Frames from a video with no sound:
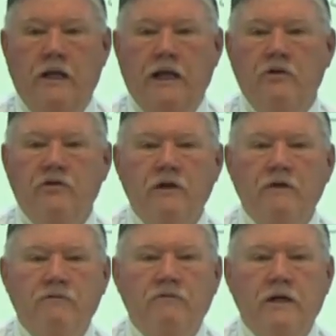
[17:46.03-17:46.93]
Isn't
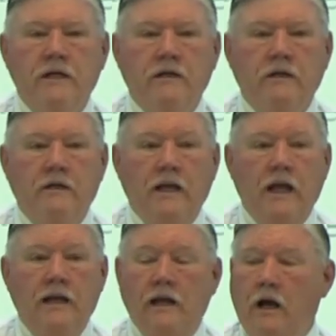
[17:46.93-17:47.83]
it funny
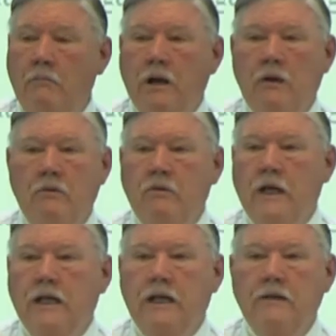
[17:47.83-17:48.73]
today? Now, I'm not
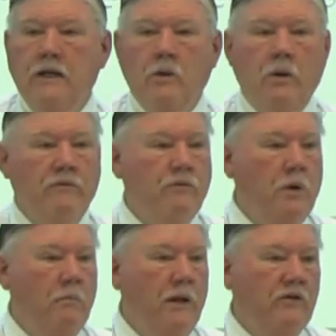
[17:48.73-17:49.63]
taking anything away from
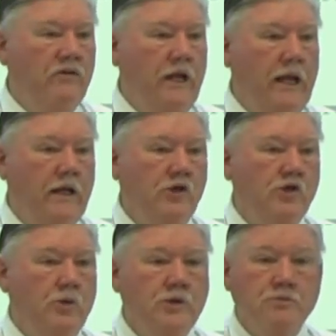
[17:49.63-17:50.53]
our Messianic
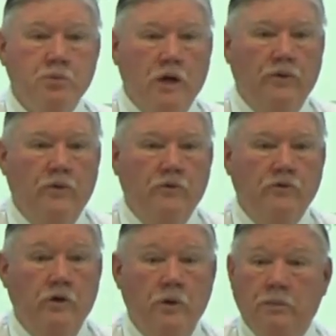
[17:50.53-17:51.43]
Jewish
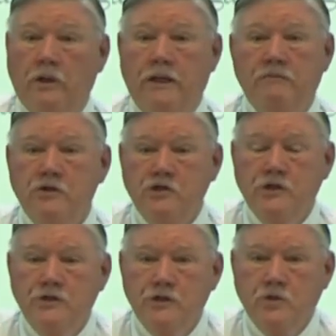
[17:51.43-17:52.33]
brothers who believe in
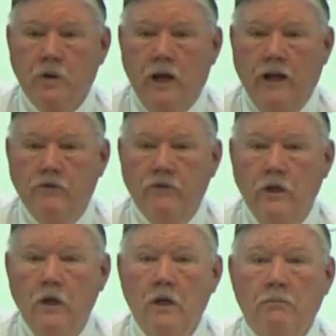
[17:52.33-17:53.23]
Jesus Christ.
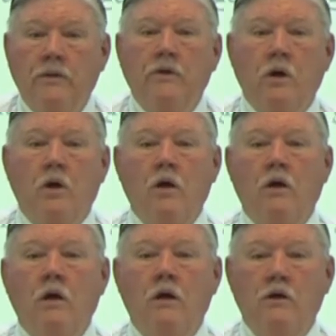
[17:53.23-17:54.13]
But there
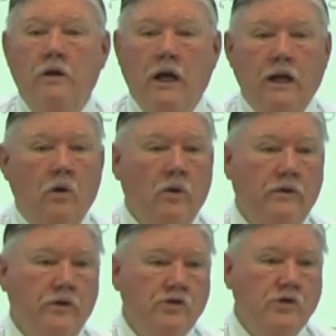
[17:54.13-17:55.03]
are not
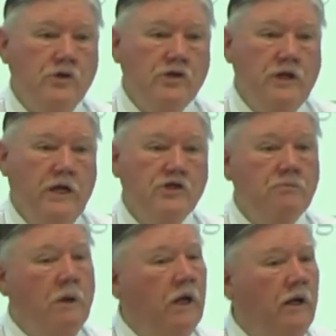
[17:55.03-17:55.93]
only the Jewish
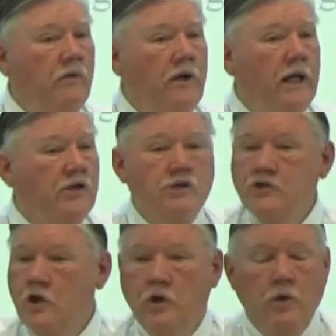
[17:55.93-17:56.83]
nation, but other
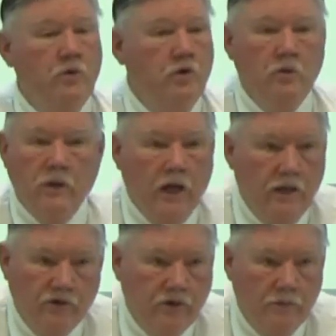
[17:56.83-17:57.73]
nations who do
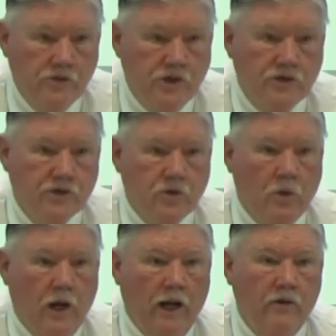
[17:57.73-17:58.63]
not accept Jesus
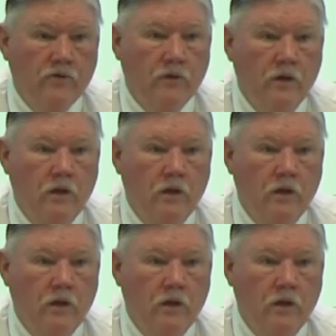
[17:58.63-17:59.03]
Christ.